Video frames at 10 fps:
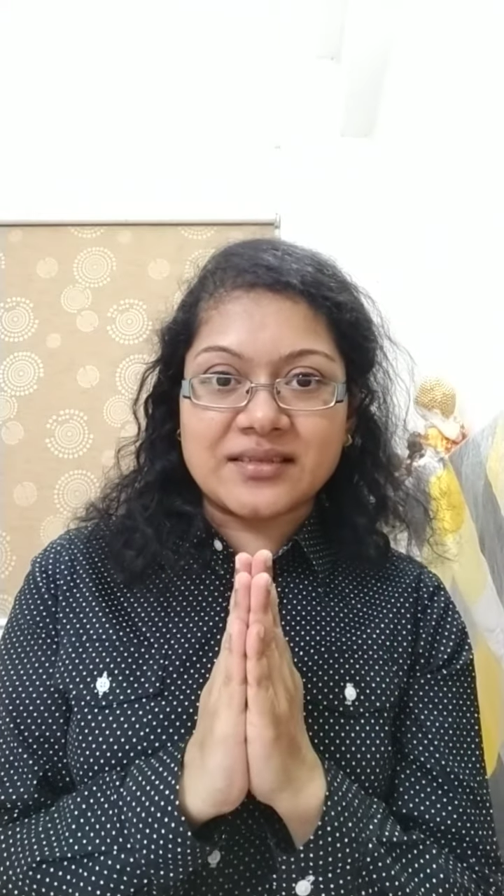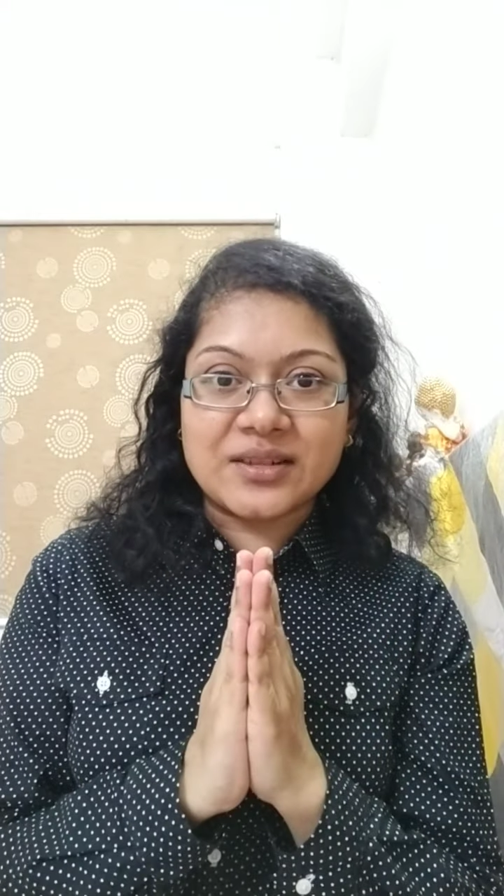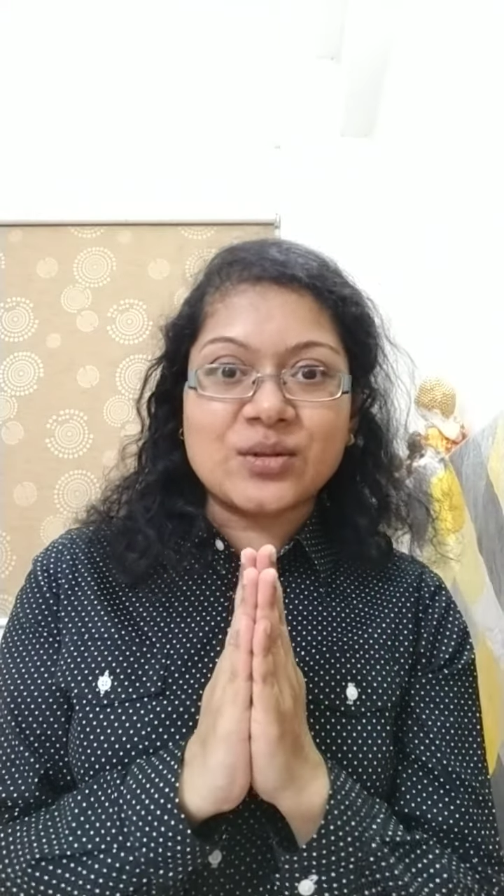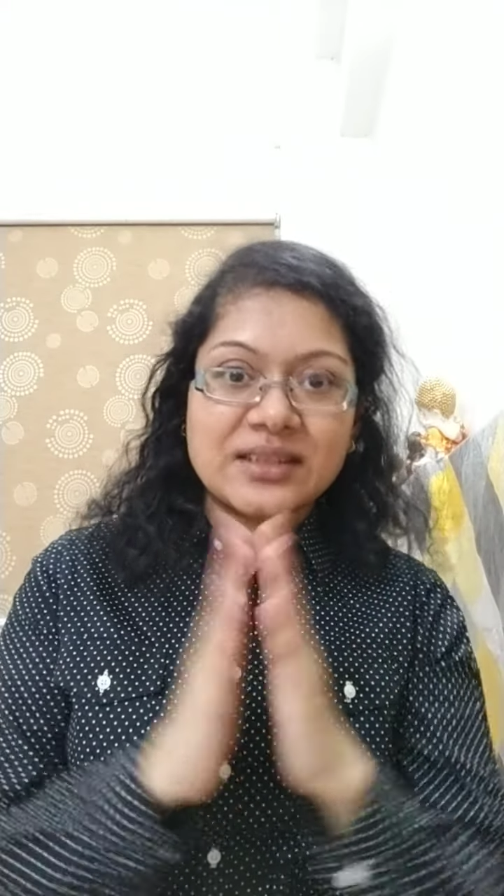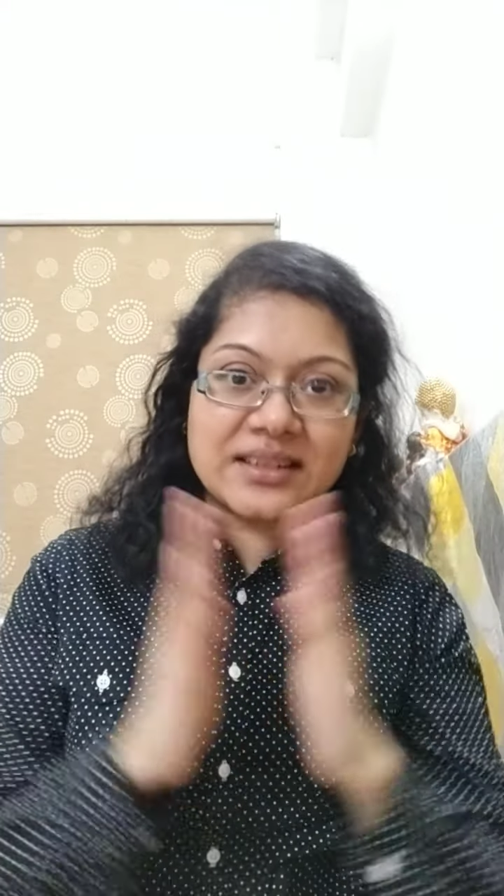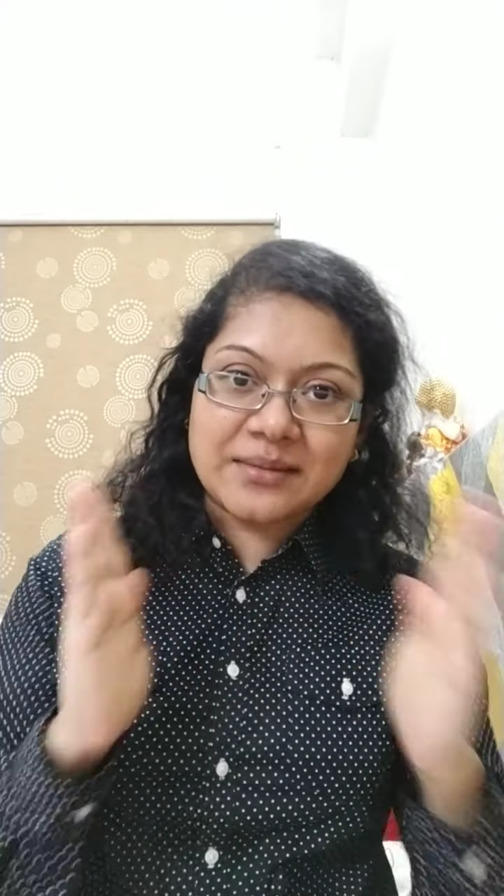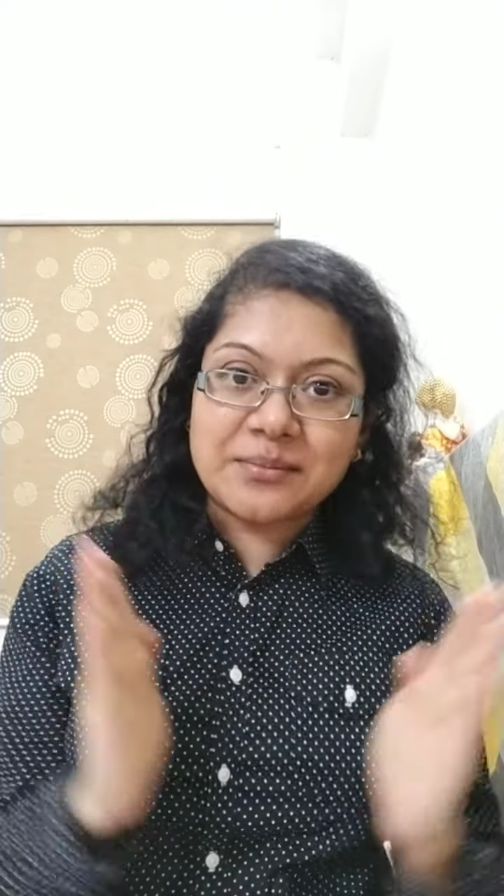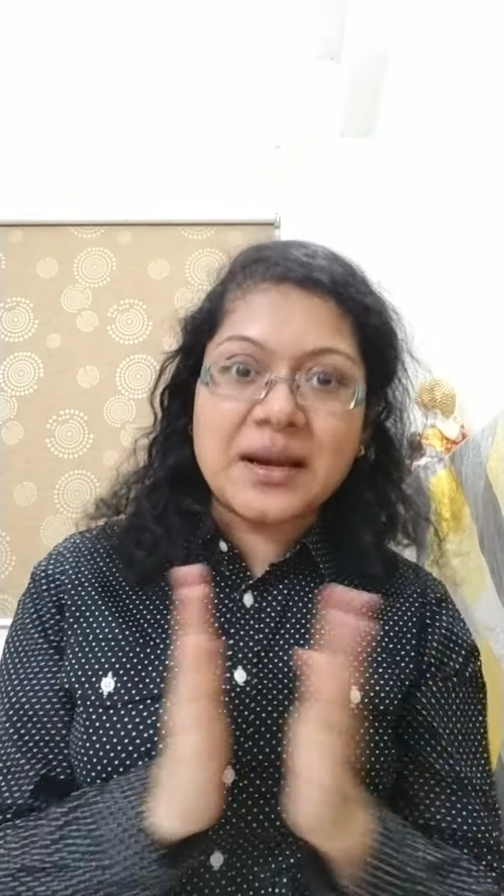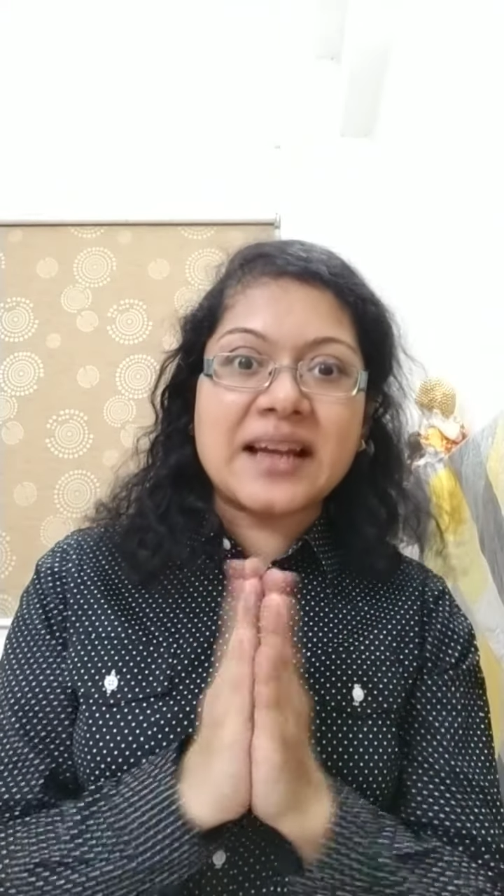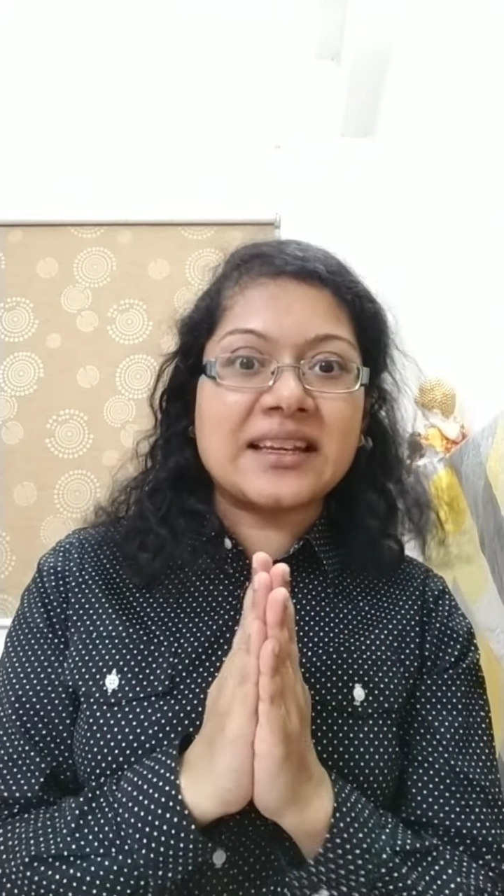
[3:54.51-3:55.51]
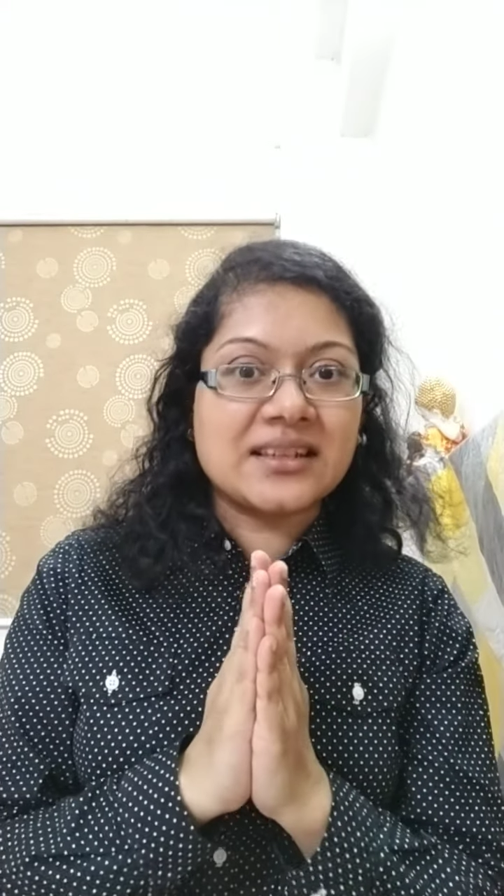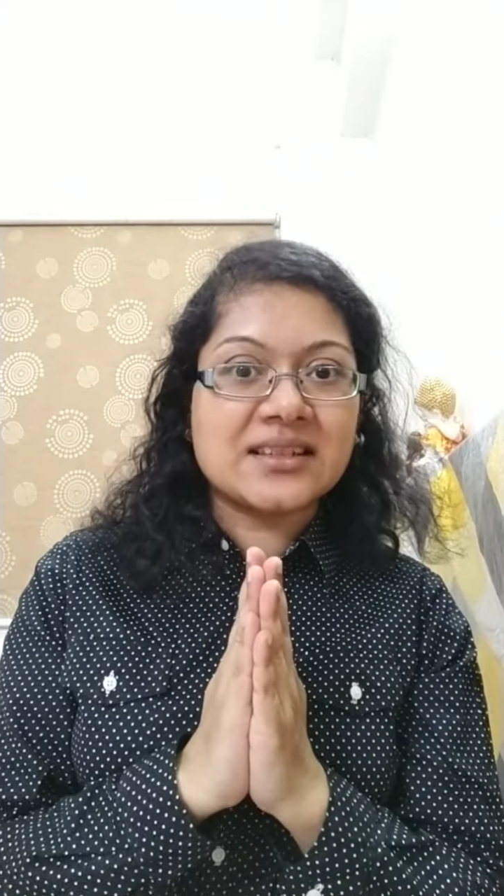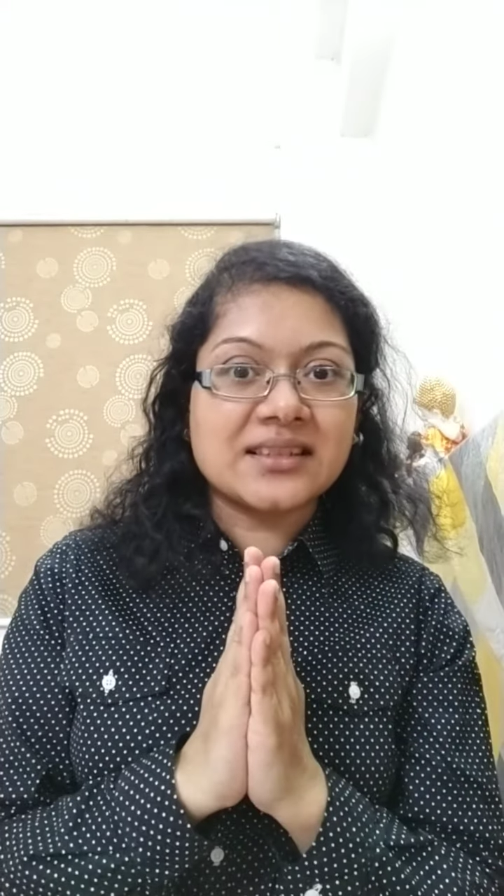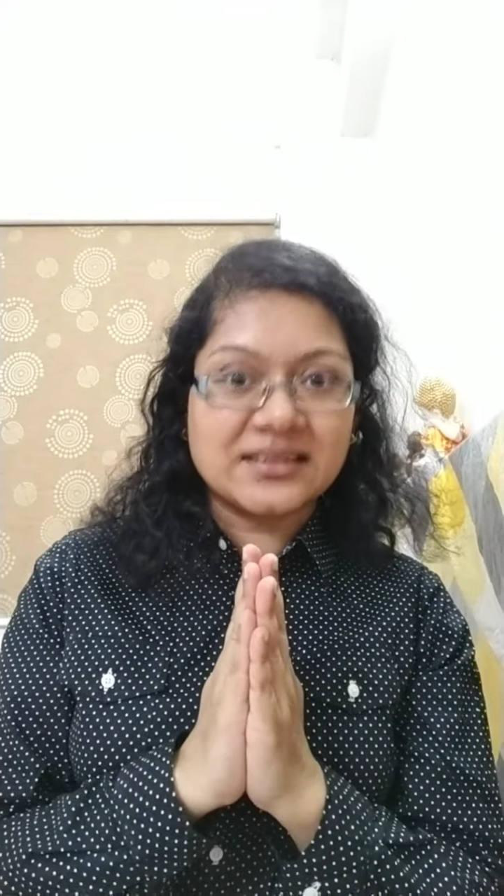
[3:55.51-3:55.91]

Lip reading: the combined